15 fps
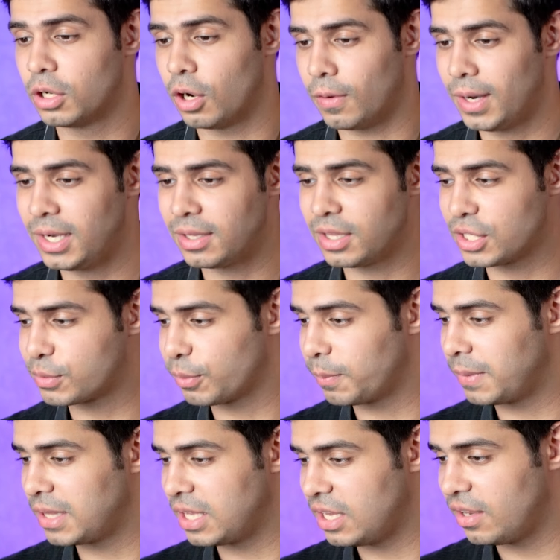All right, this would
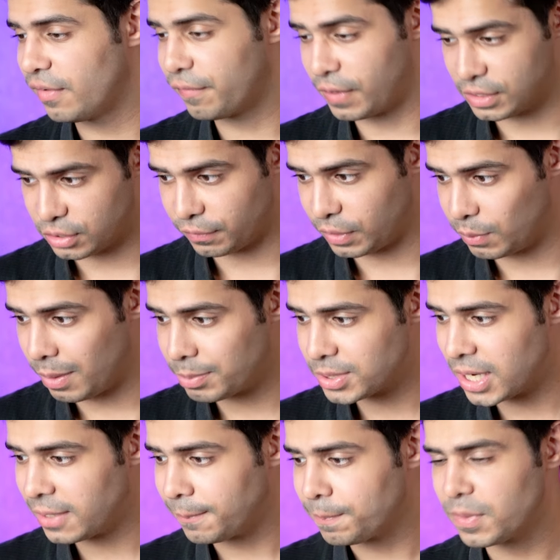be the face of the
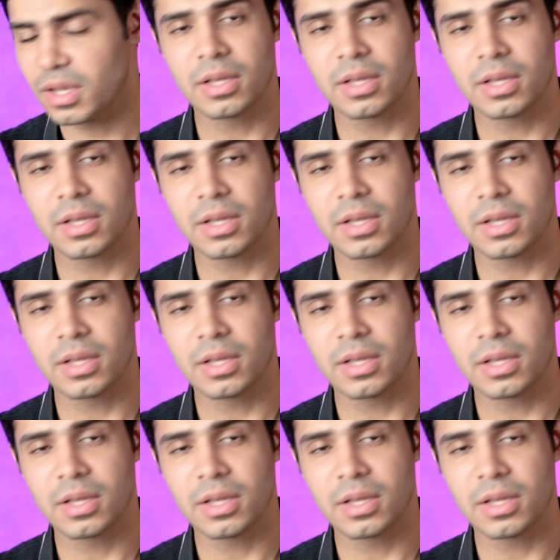website.